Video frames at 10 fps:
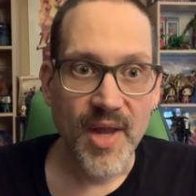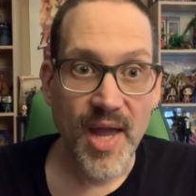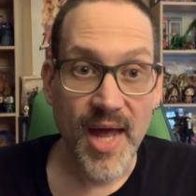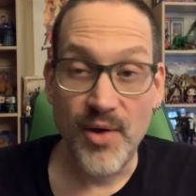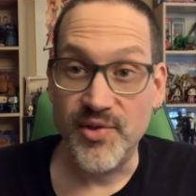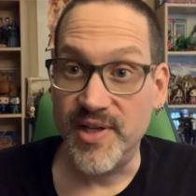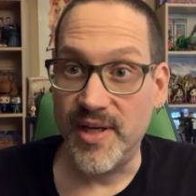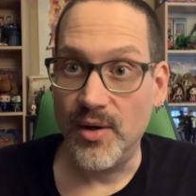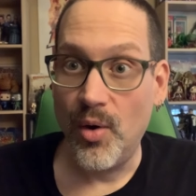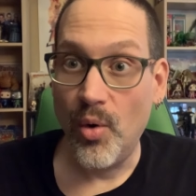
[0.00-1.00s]
And I was
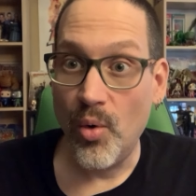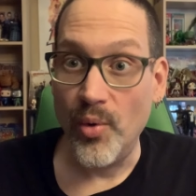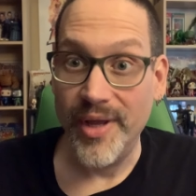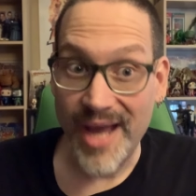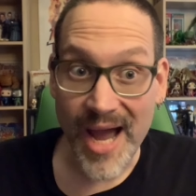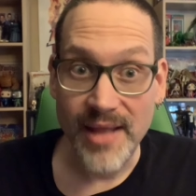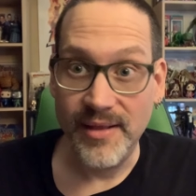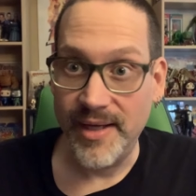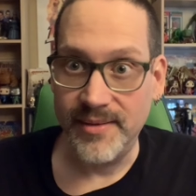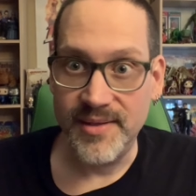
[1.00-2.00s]
thinking, oh yeah,
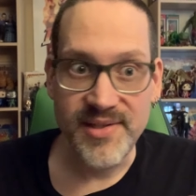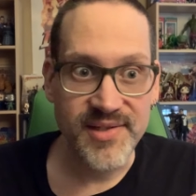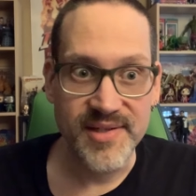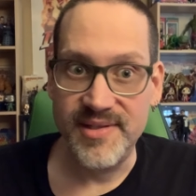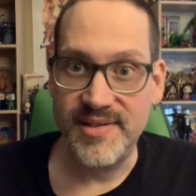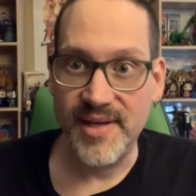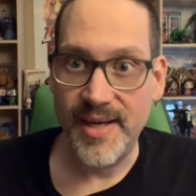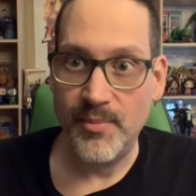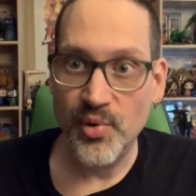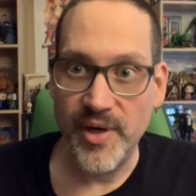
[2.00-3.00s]
like this is
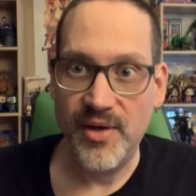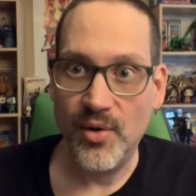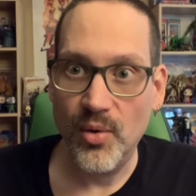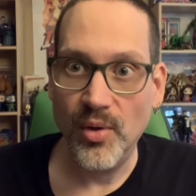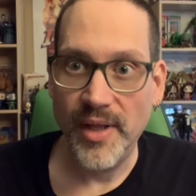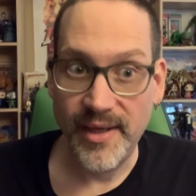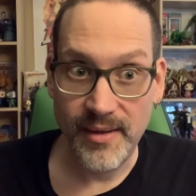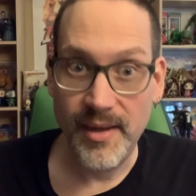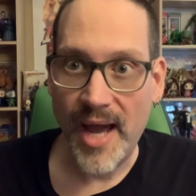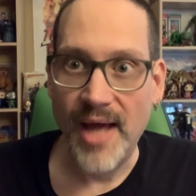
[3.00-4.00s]
like pretty cool. Like,
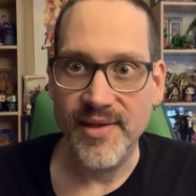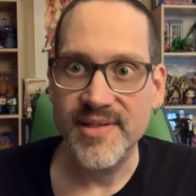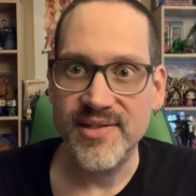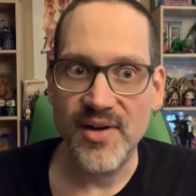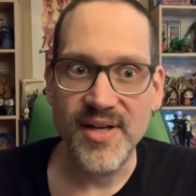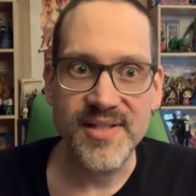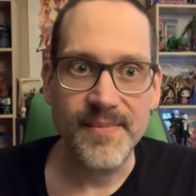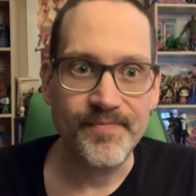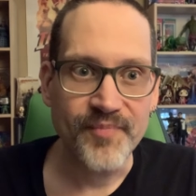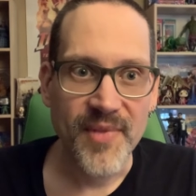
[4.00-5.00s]
yeah, this is awesome.